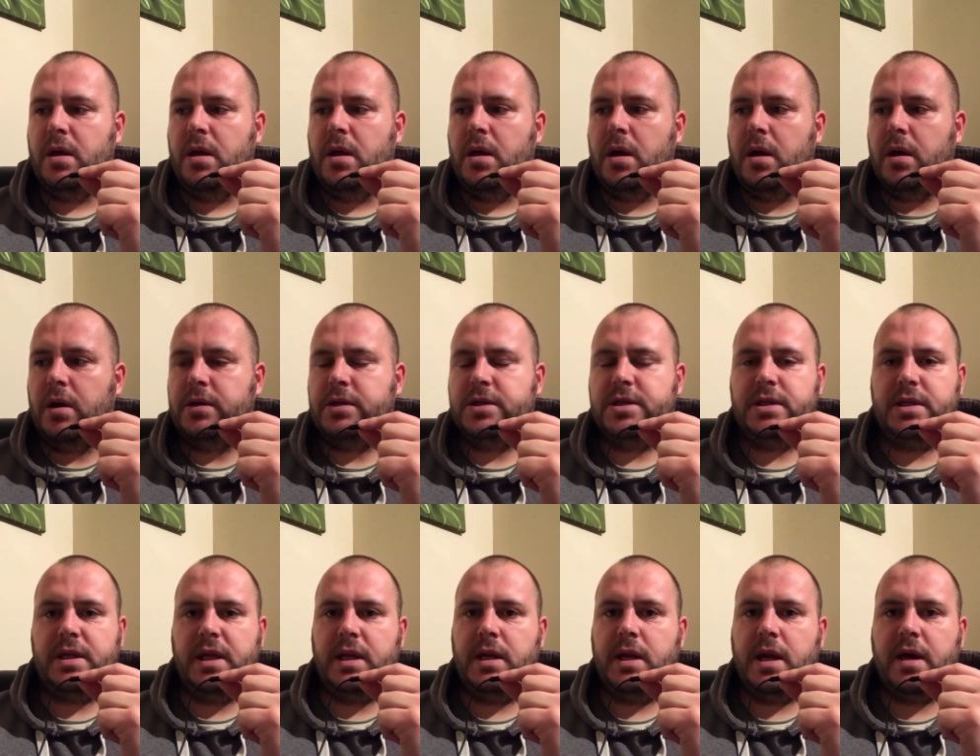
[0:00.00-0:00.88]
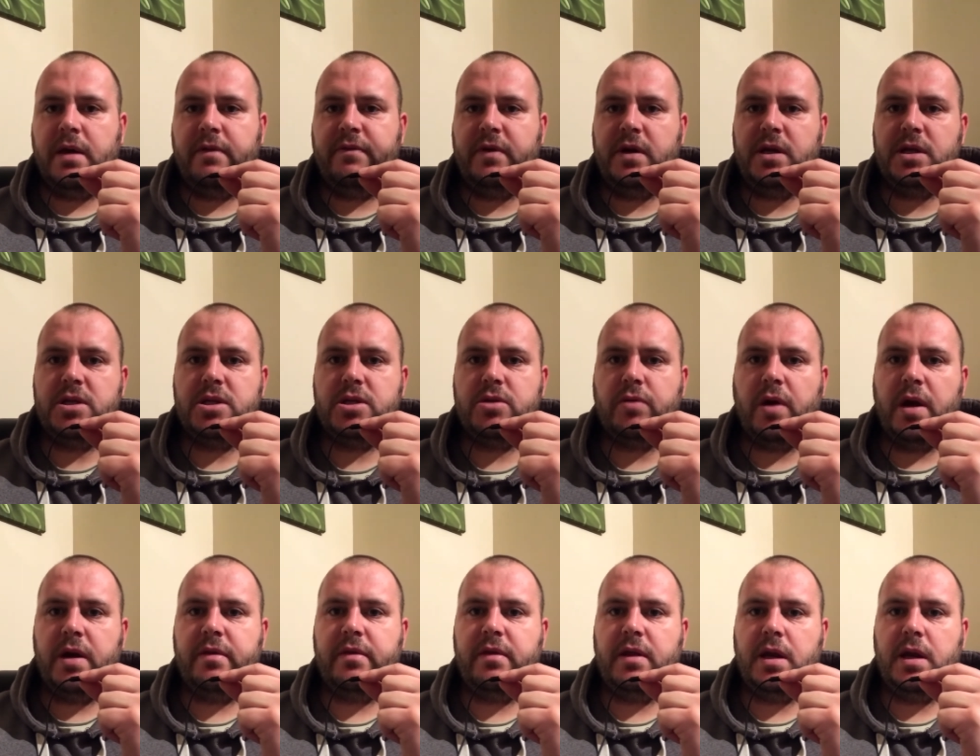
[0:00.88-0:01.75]
I just didn't have any
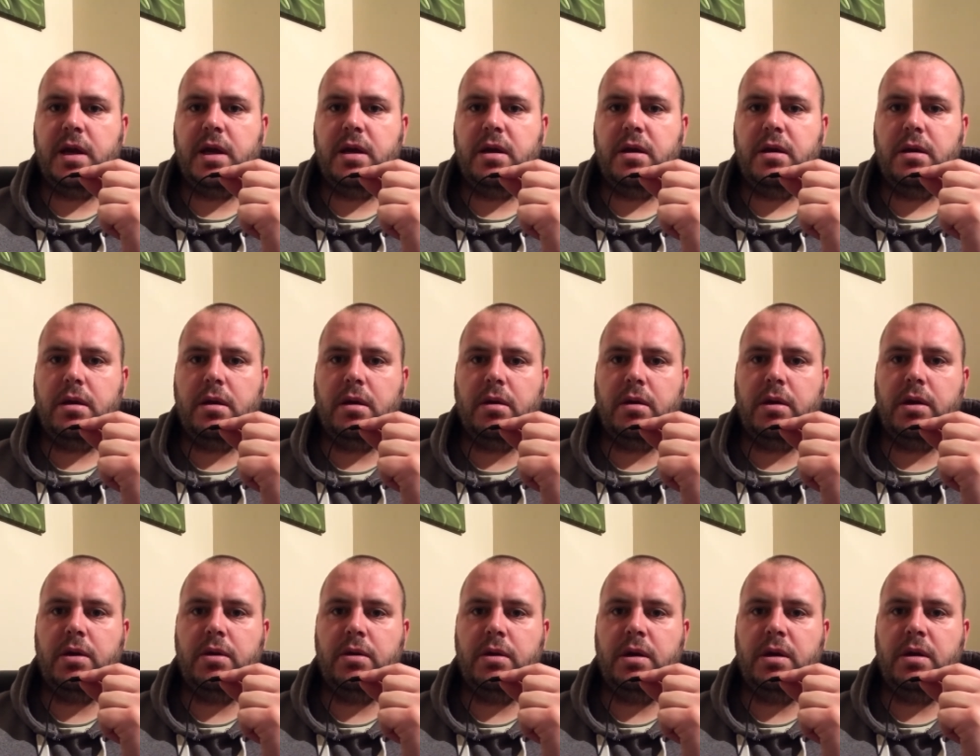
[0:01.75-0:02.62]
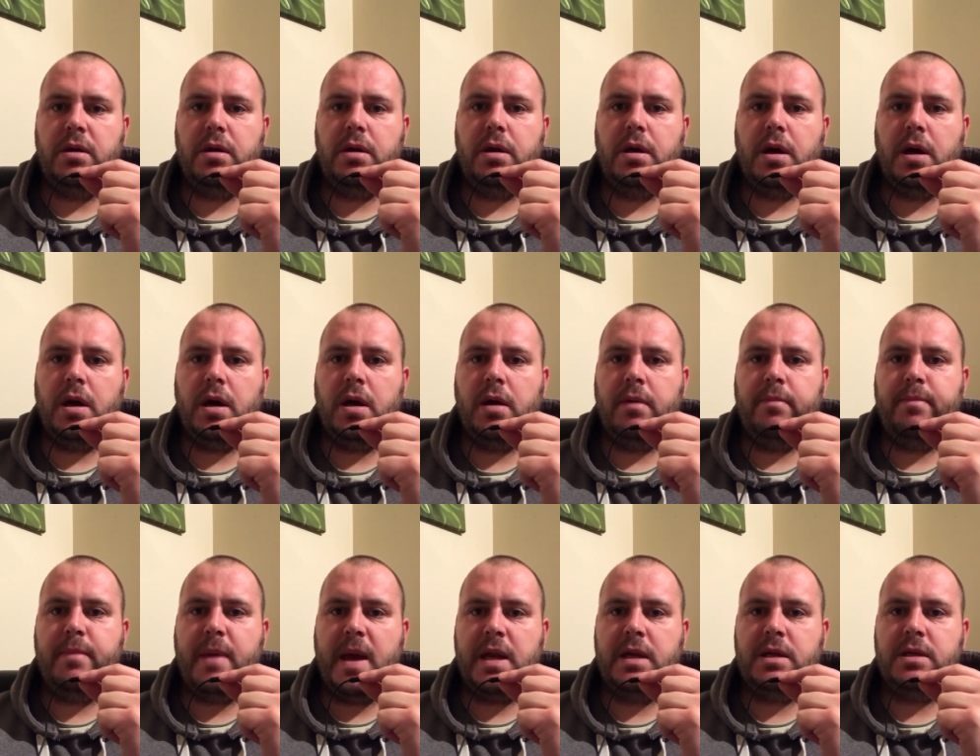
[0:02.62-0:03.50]
strength in it. I couldn't
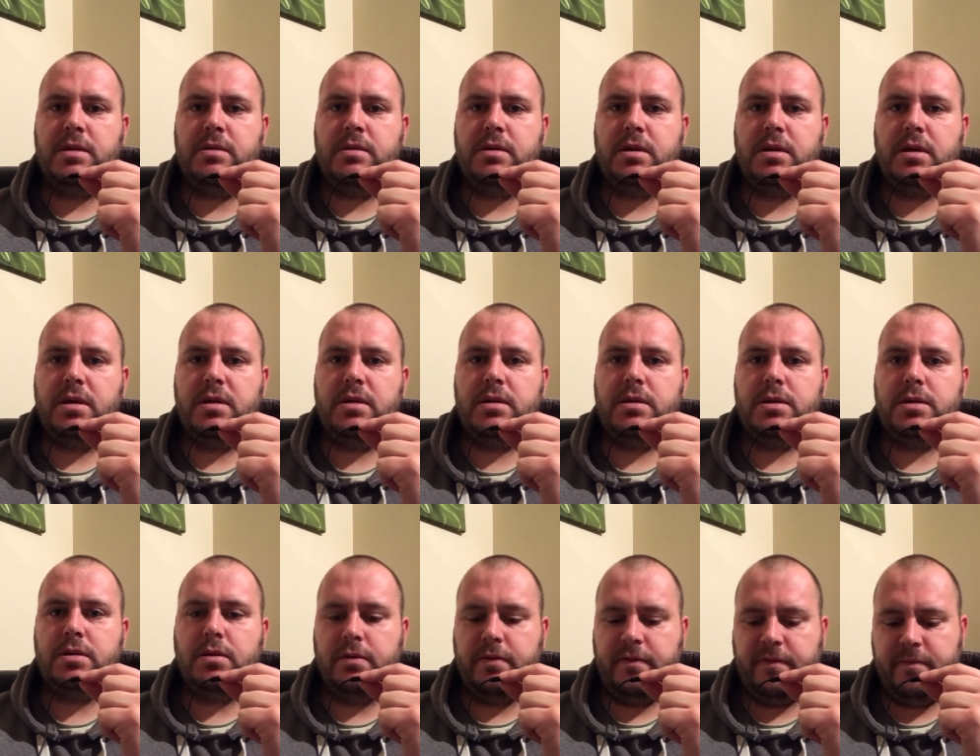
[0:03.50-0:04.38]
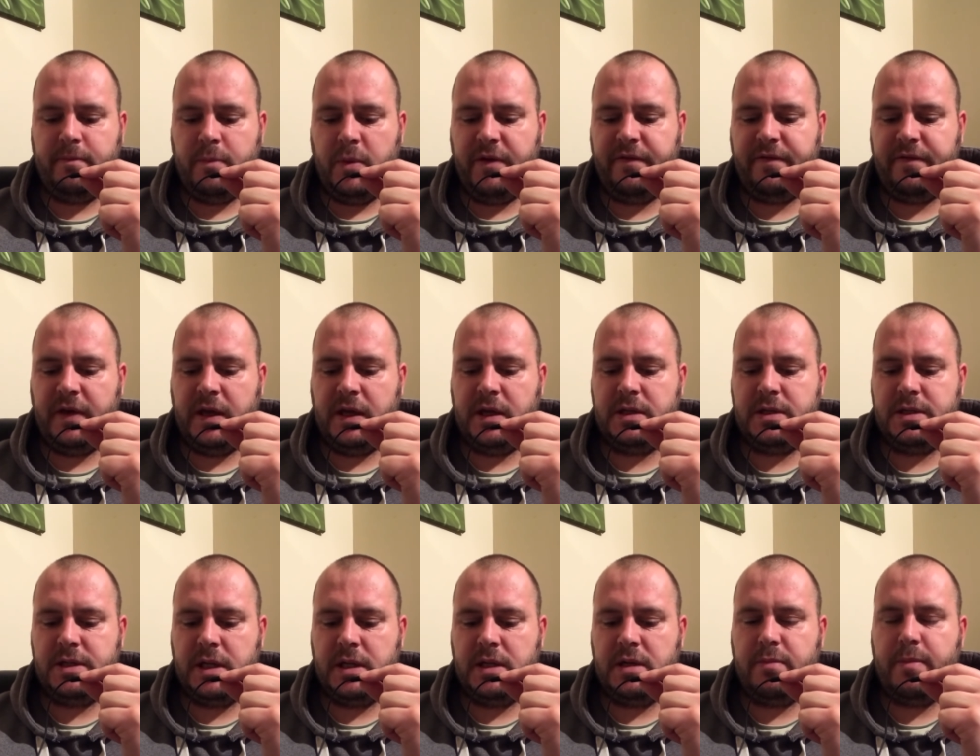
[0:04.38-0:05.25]
bend sort of my fingers
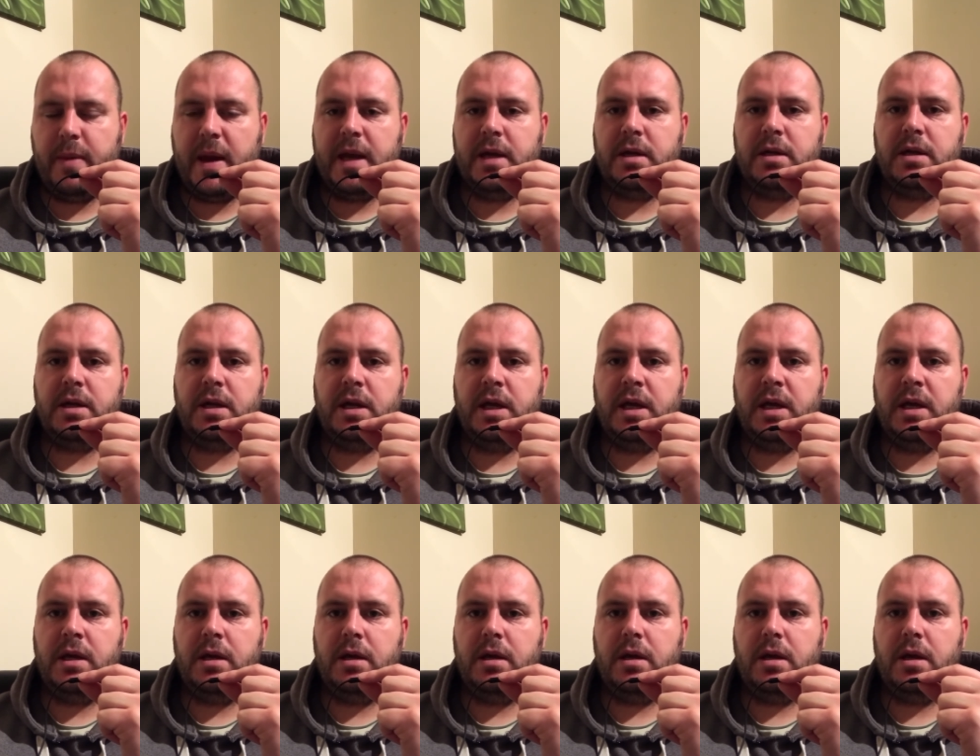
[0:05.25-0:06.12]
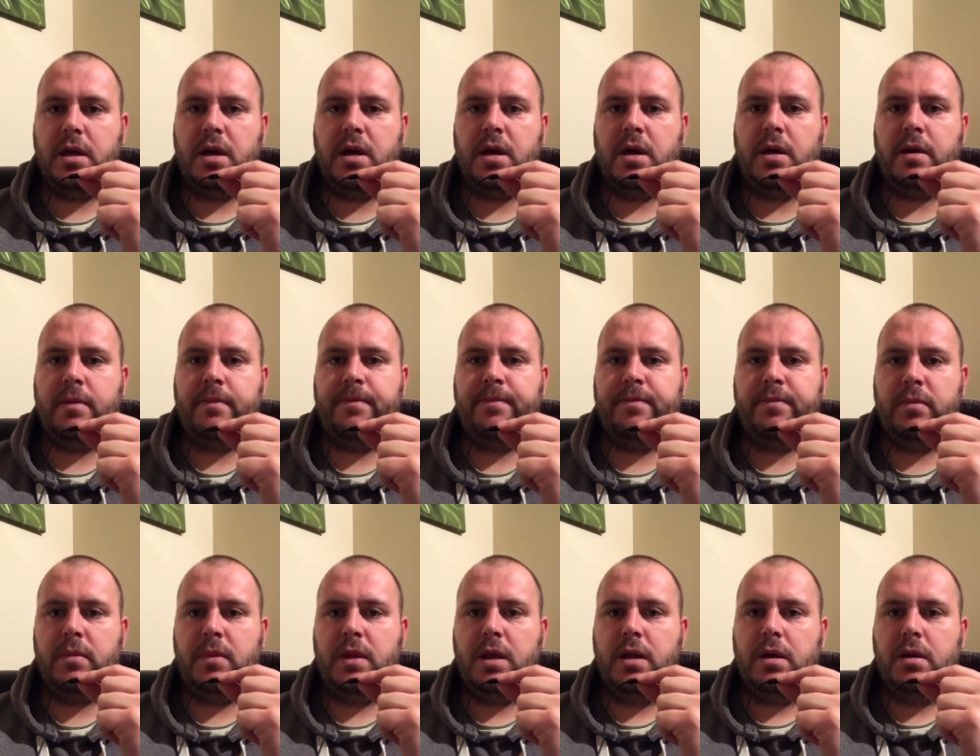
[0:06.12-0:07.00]
independently
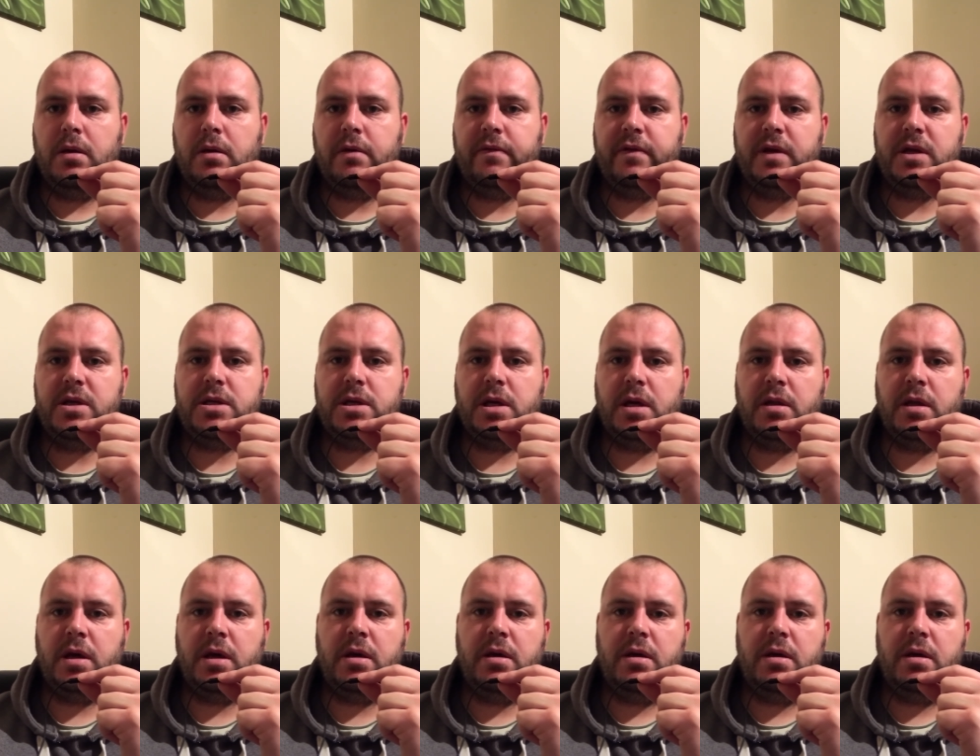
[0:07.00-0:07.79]
of each other,